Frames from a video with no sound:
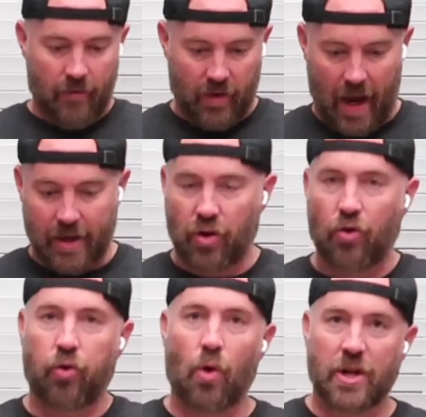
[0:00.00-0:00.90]
Got
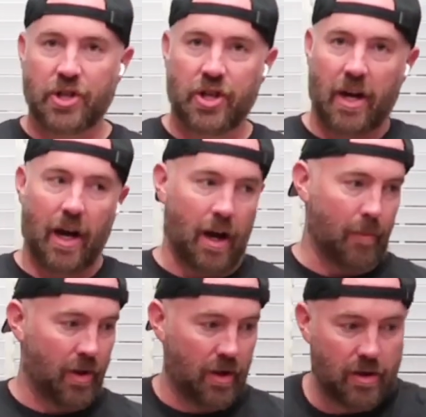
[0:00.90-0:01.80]
crushed
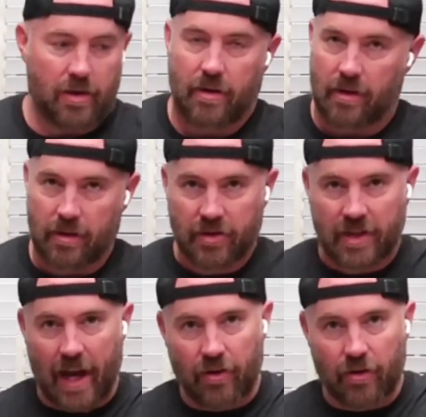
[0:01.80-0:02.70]
up
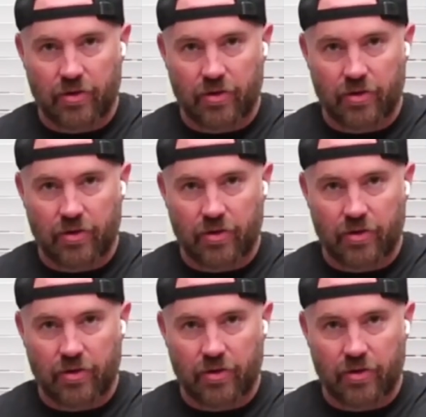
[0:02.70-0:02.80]
standard